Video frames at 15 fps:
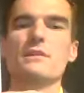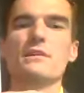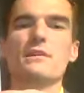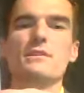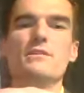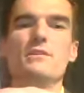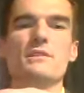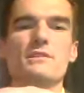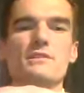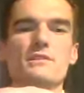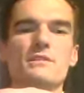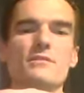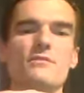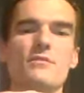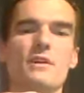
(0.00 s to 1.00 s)
You can see
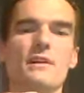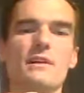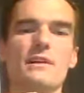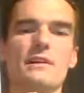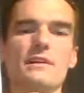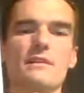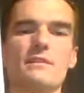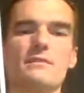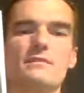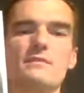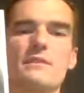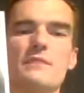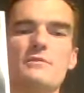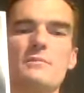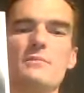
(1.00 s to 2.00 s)
the flyer here,
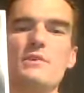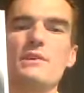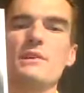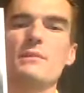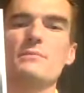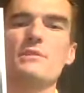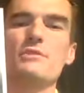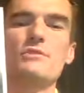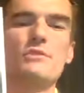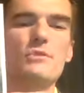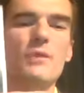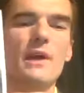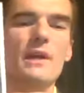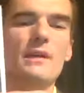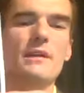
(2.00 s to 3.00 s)
7 p.m. to 2
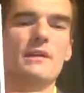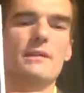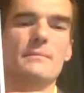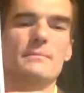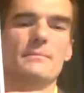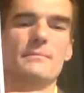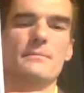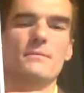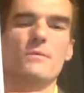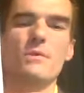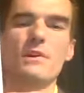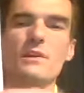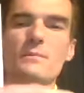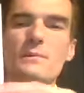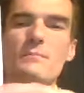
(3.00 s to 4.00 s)
a.m. We're
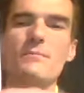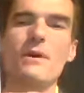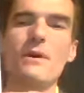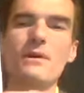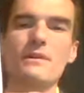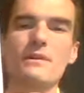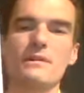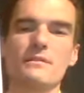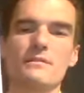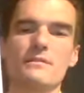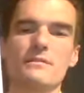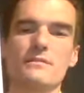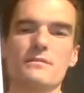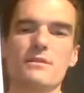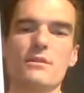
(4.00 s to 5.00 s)
going to be partying
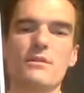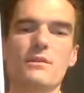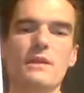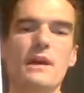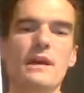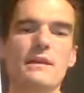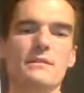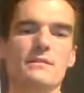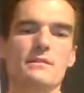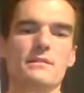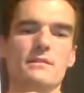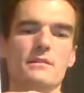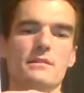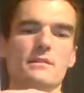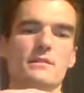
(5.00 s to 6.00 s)
all night.
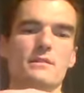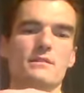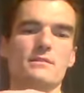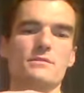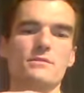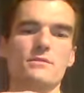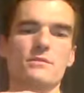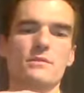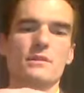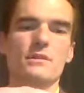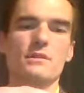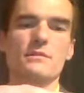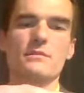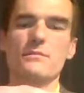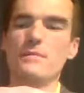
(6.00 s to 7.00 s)

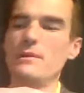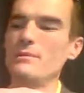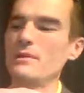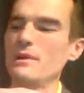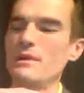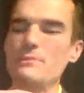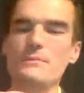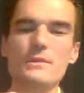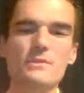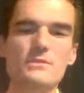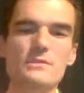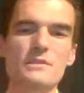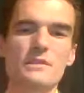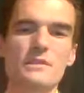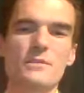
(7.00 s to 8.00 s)
So, man, we got
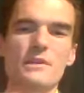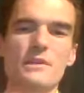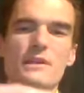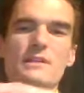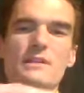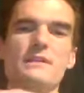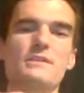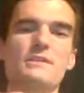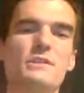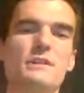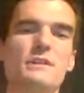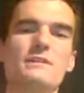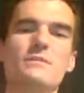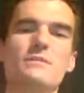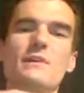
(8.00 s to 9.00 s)
music, we got
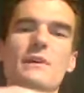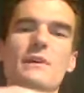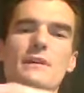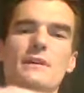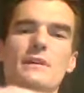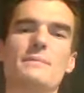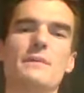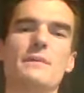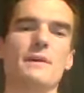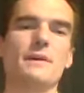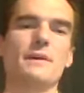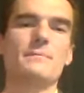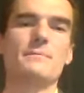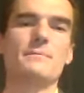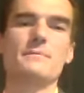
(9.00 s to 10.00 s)
DJs, we got hip-hop.